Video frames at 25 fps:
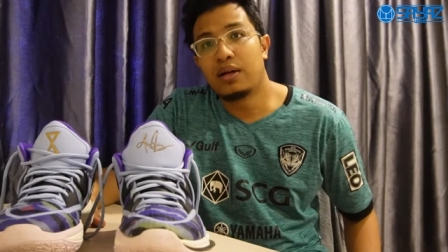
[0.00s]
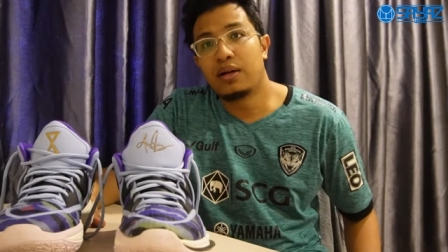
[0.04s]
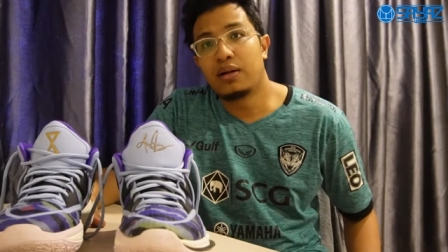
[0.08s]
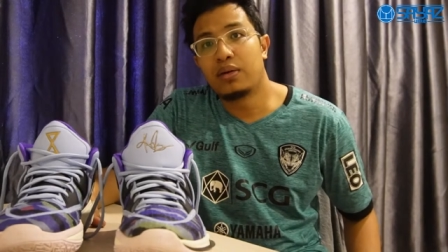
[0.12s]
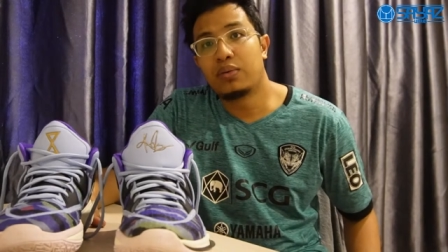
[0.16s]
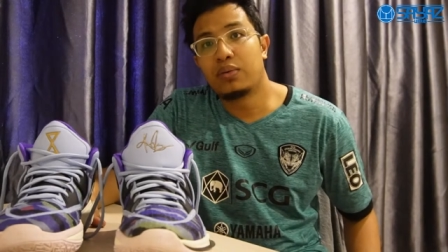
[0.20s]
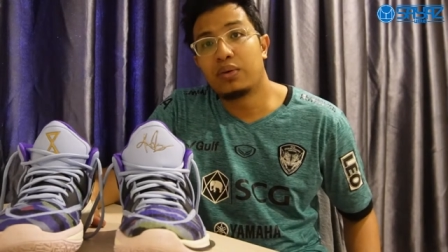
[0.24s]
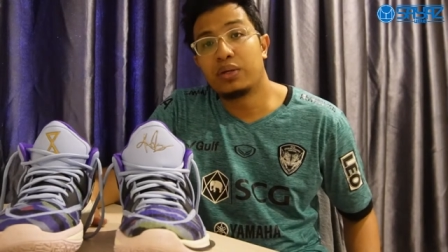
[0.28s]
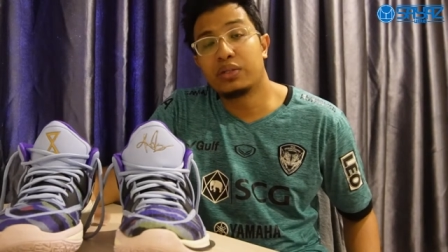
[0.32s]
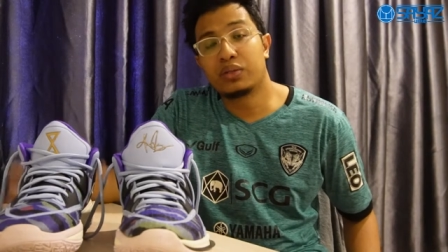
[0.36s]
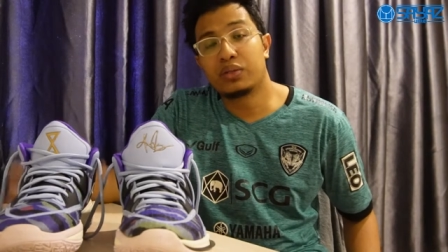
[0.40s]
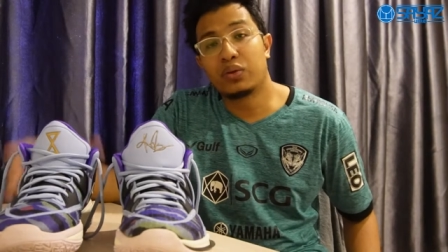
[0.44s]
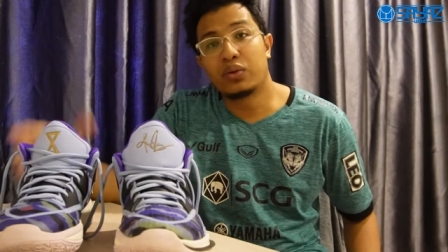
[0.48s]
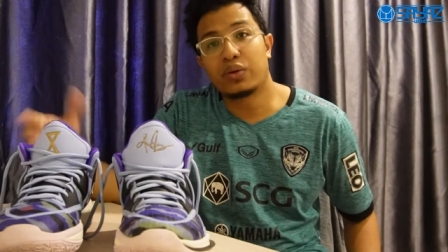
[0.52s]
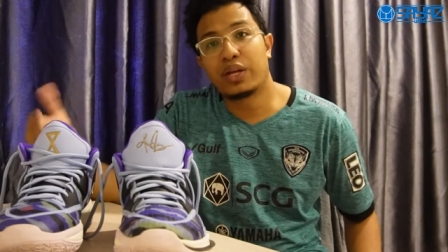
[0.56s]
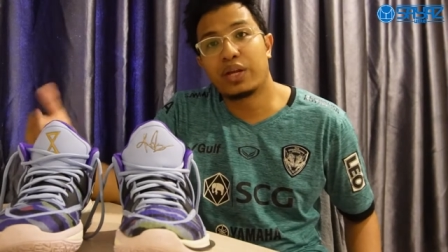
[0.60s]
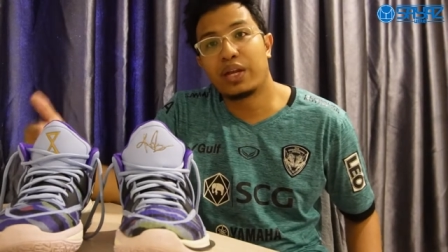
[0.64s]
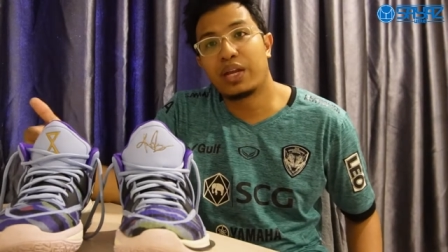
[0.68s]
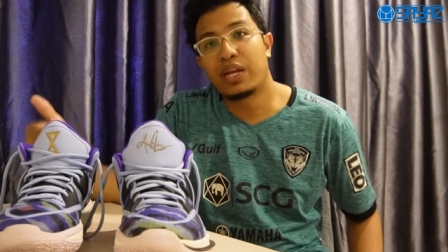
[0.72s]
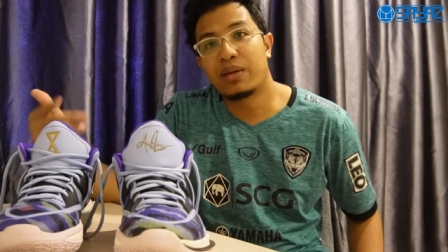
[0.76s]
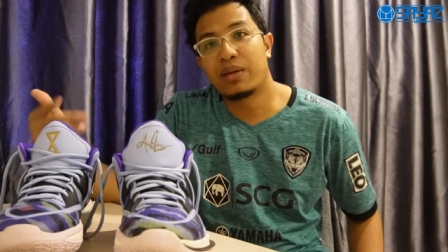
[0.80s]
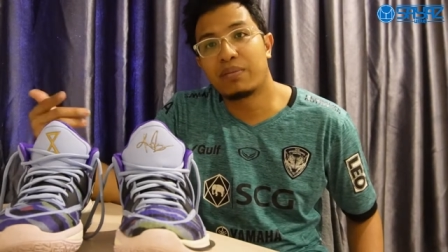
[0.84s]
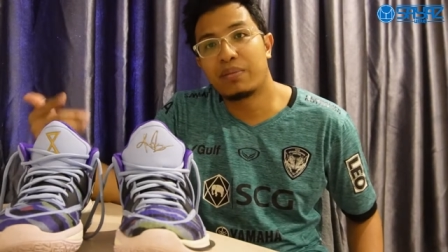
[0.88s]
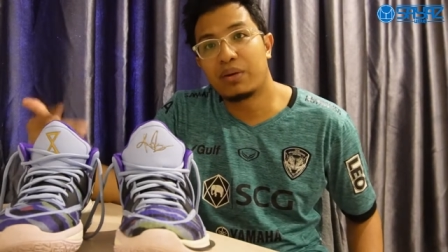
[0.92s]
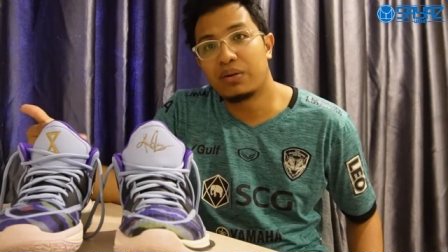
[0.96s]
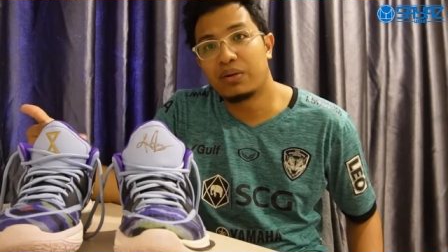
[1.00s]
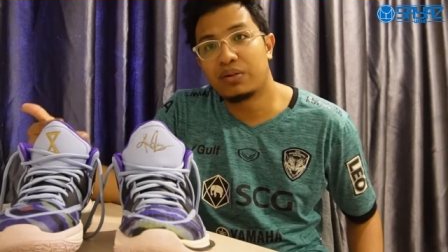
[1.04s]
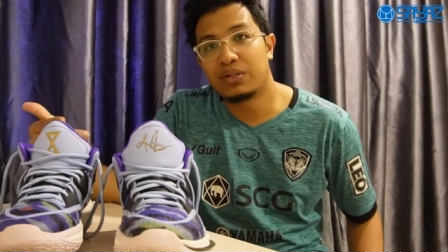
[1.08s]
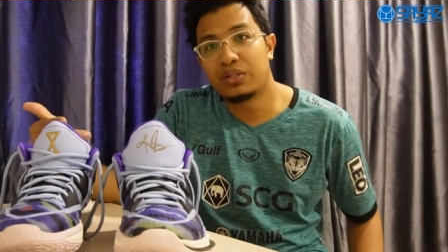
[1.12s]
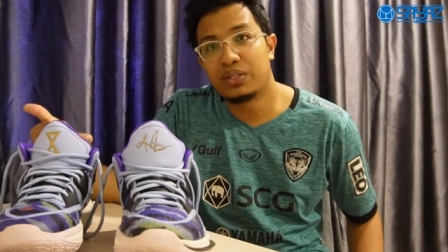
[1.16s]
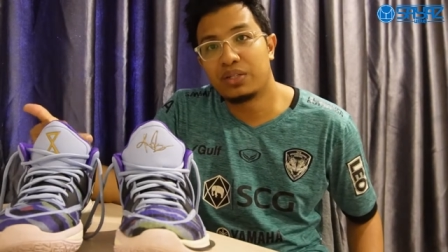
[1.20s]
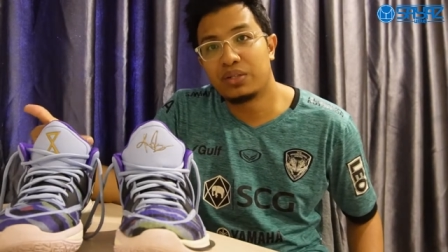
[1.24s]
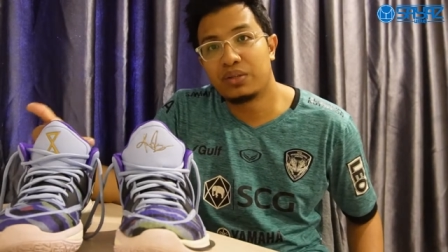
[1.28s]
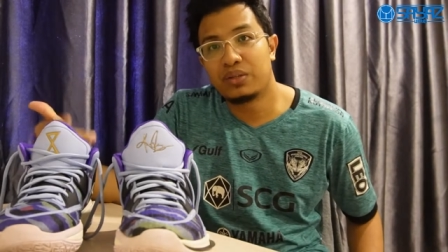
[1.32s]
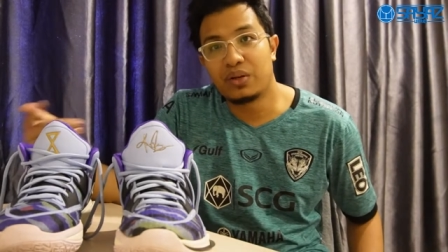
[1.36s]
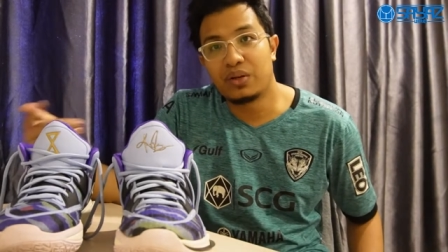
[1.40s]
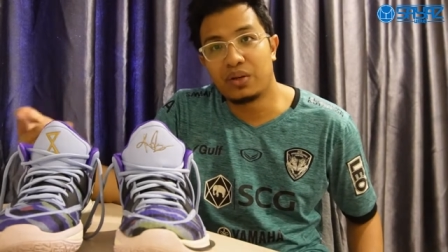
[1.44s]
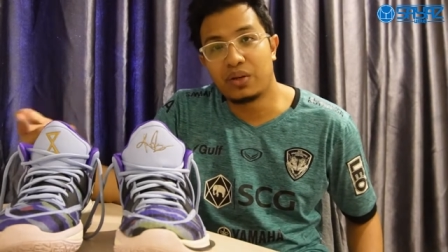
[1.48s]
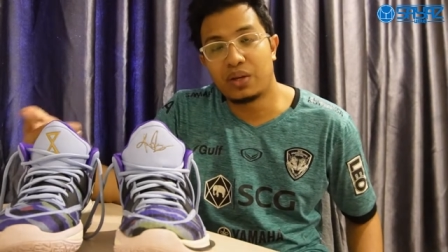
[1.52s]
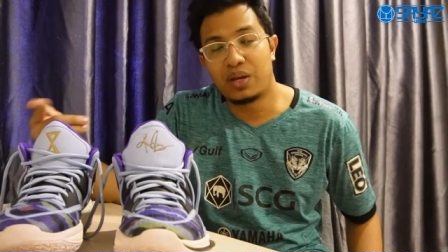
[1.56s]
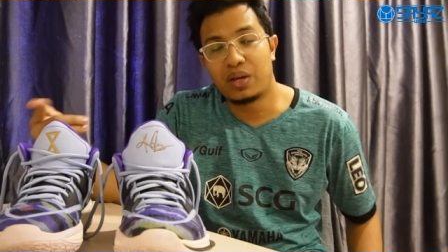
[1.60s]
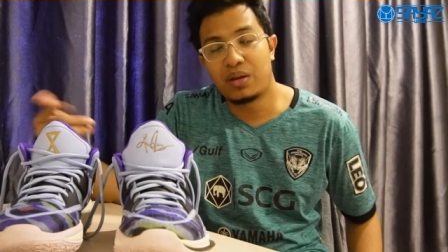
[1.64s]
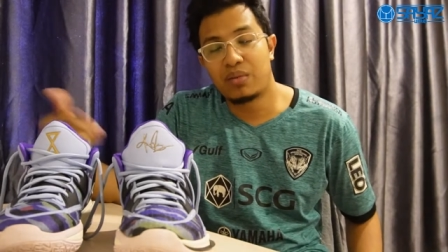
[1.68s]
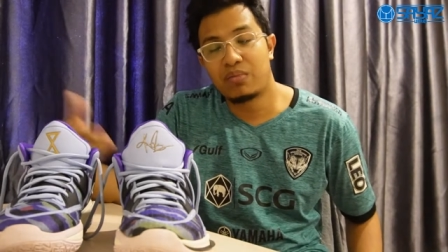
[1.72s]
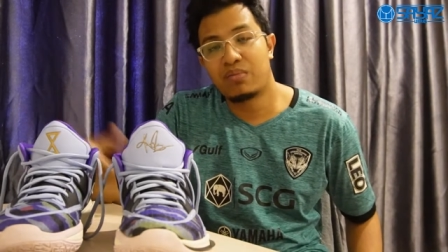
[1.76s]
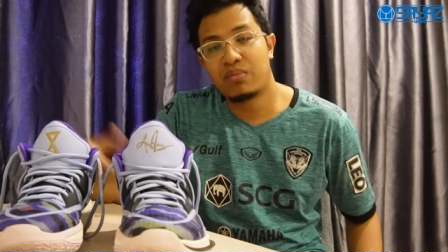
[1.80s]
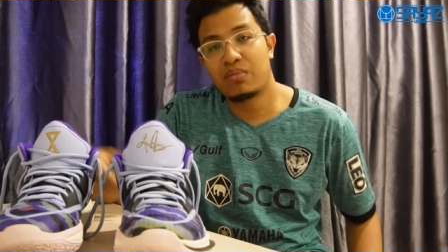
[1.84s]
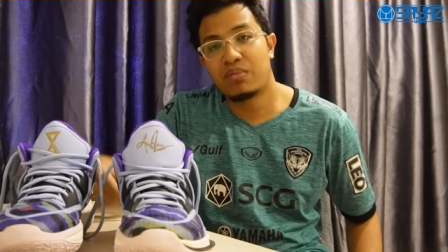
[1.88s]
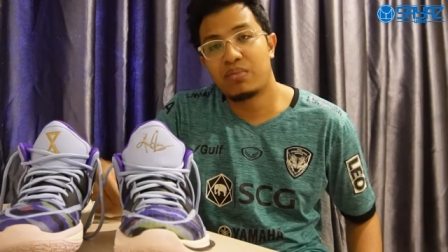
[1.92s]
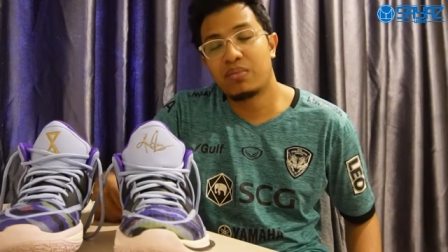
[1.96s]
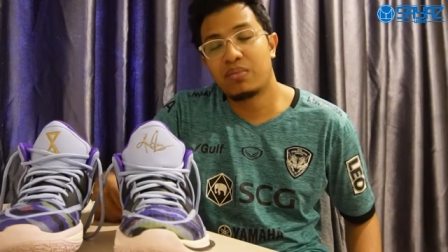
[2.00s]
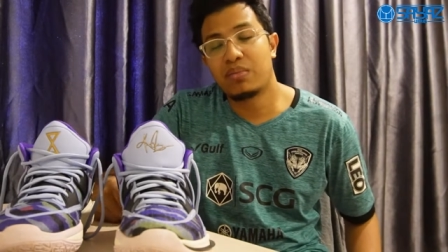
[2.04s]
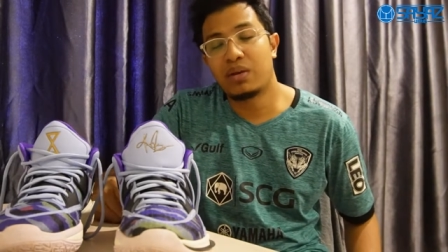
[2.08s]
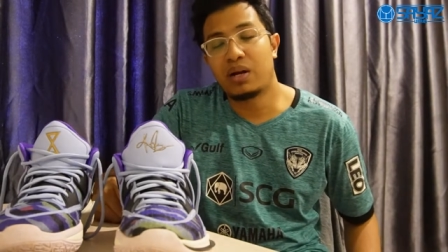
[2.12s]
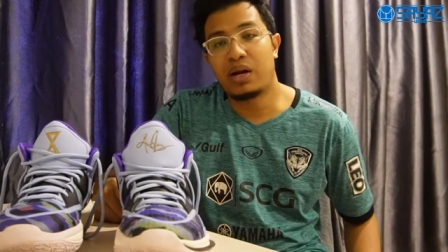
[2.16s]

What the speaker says: We're talking about the shoe, not him.